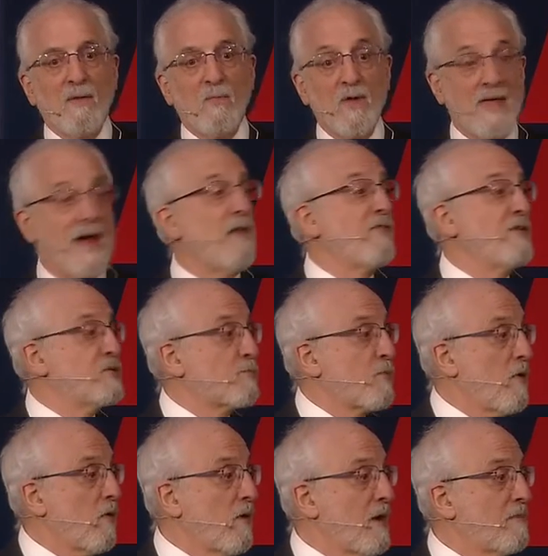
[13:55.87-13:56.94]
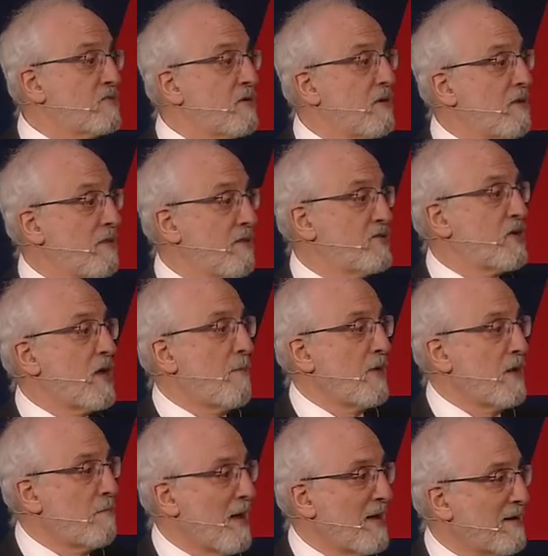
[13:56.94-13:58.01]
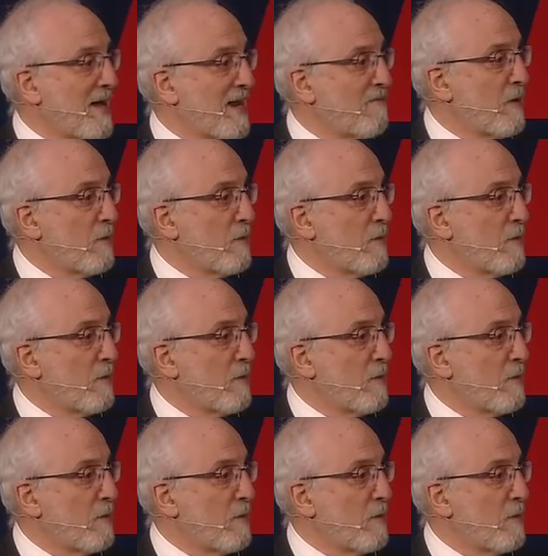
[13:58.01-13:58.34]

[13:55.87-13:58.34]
without these programs, this company might not have